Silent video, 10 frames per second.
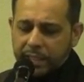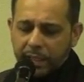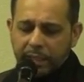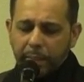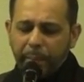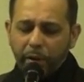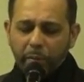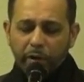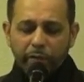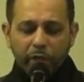He says, the
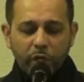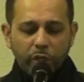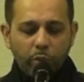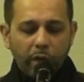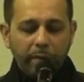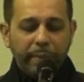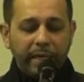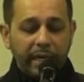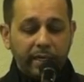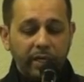parable of a good
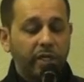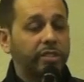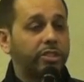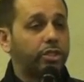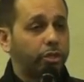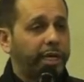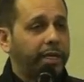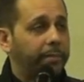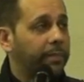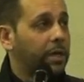word being like a good
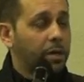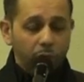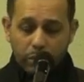tree,